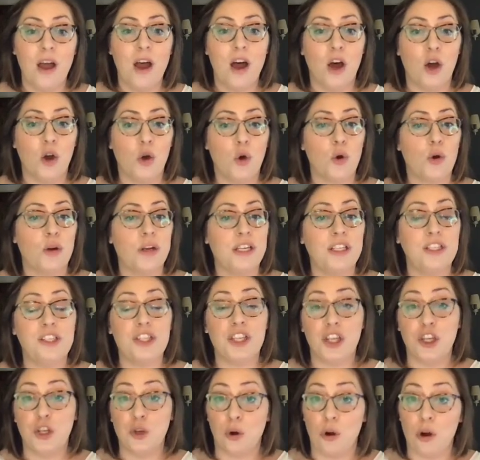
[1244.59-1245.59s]
according
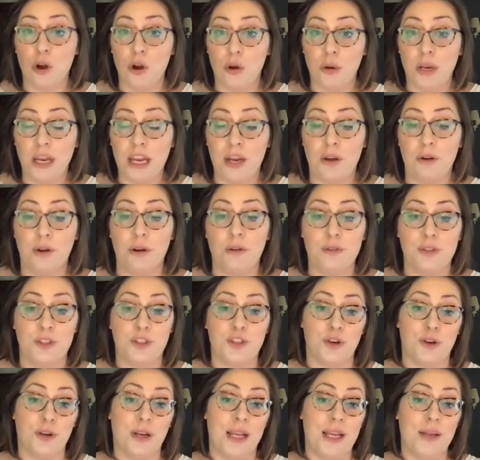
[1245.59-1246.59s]
to your own hero's
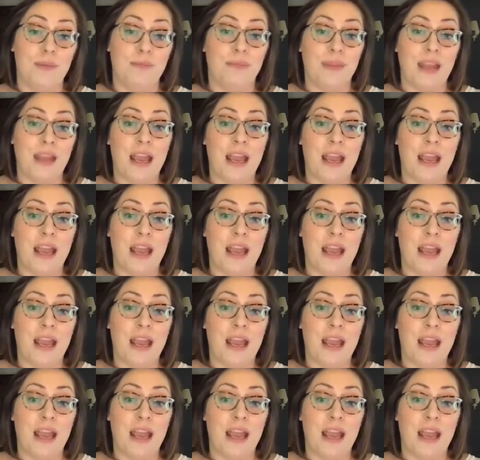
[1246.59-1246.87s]
journey,